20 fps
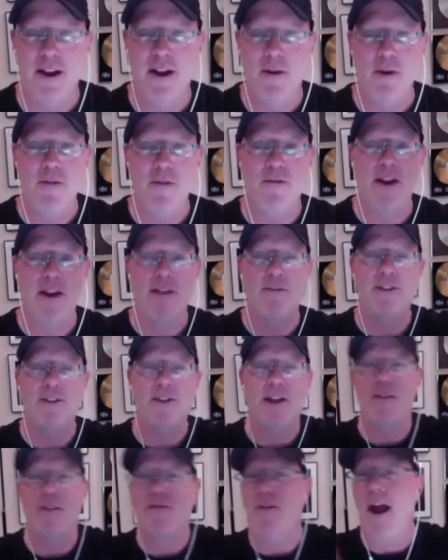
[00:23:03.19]
We forgive each
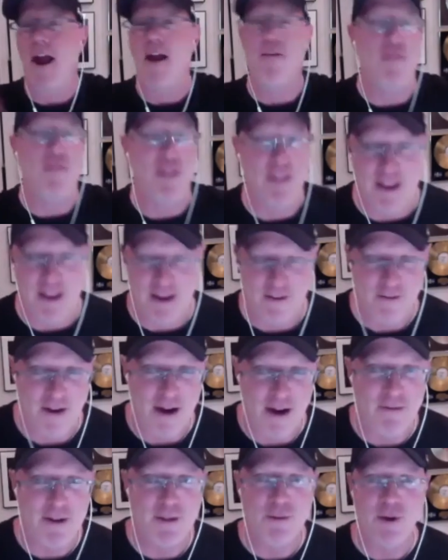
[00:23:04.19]
other for everything, for
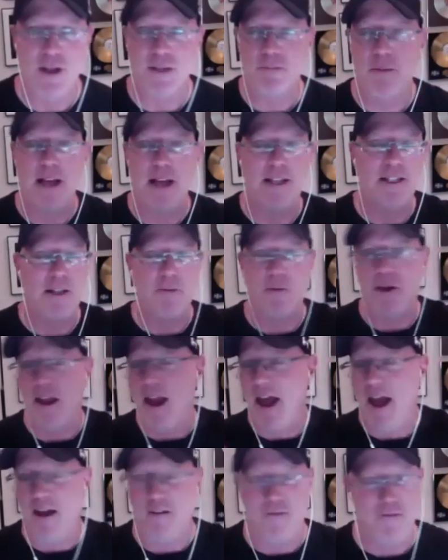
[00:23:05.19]
every trespass that we
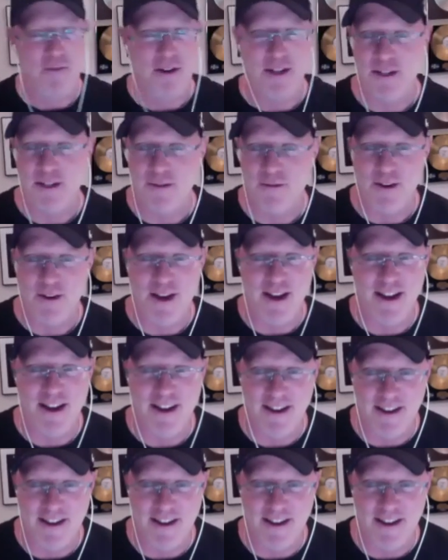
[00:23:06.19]
have. We just forgive.